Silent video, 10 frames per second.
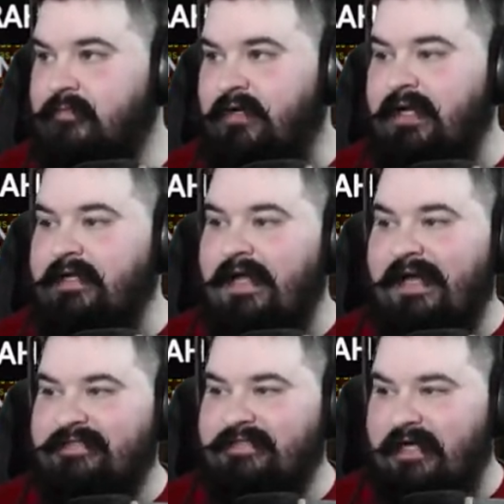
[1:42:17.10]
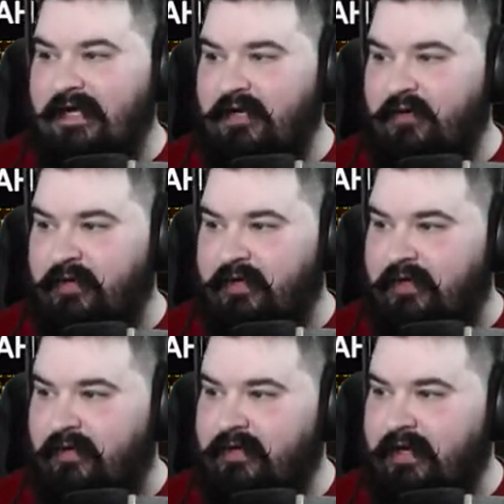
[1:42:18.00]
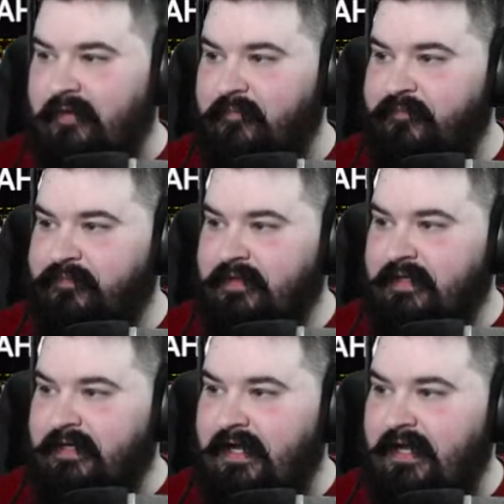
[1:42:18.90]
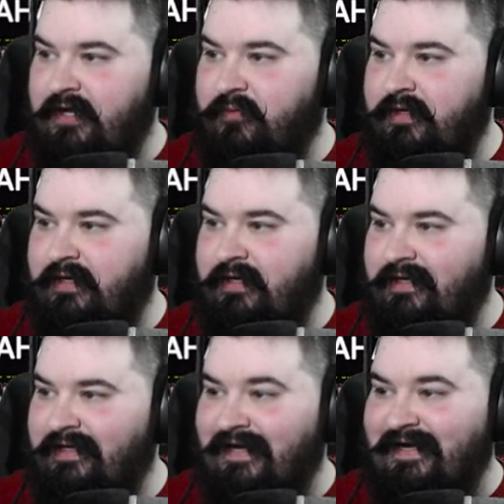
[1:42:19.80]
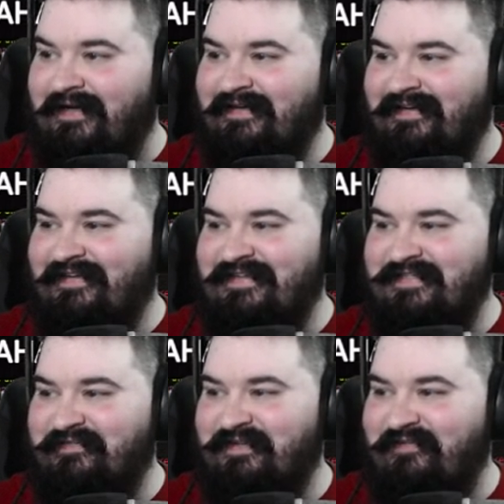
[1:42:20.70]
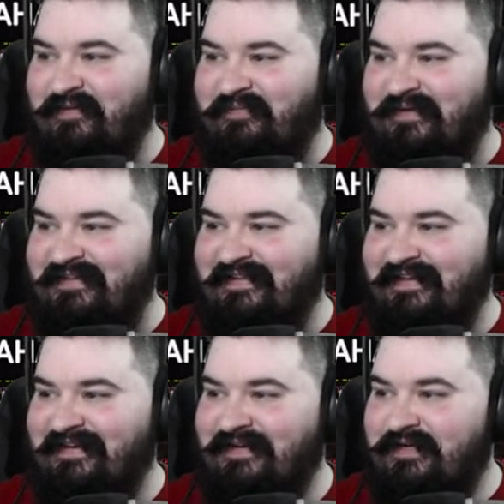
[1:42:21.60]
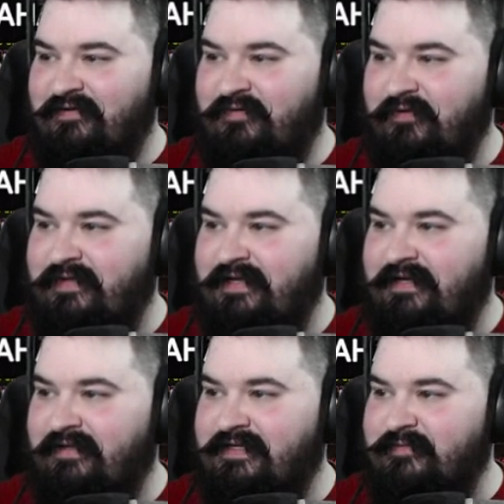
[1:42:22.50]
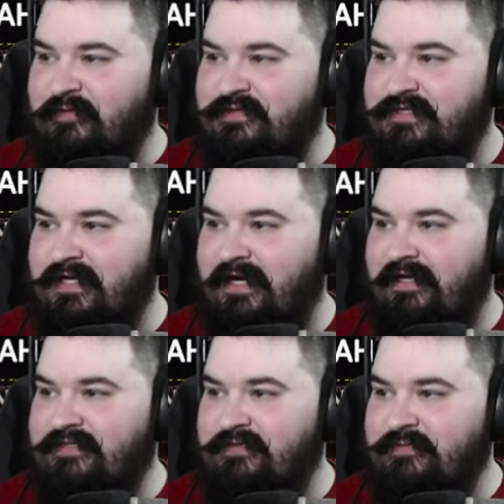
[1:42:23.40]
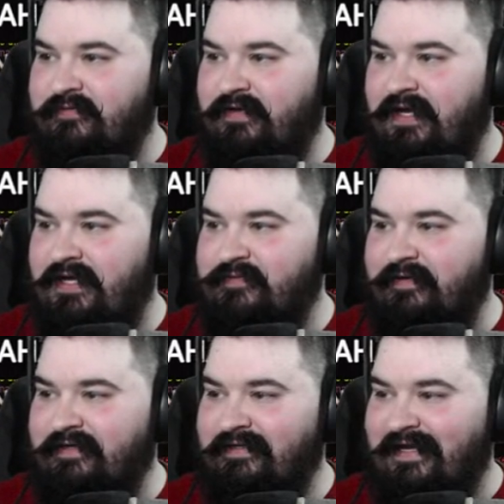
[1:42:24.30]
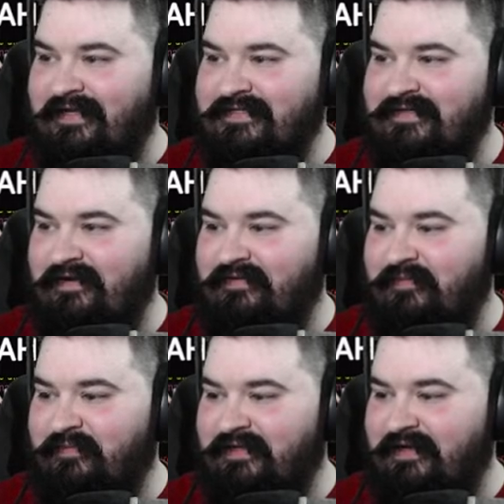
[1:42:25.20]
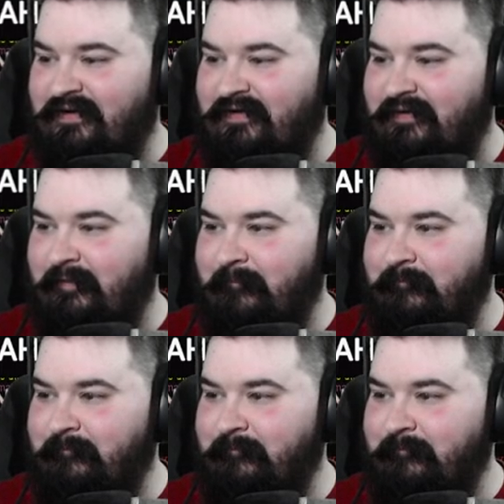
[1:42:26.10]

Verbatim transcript: Okay, that's the AoE, okay. an AoE, yeah, it doesn't even have the button. Fury of the Eagle, explosive shot, terms of engagement. Yeah, it doesn't even have the ability at all.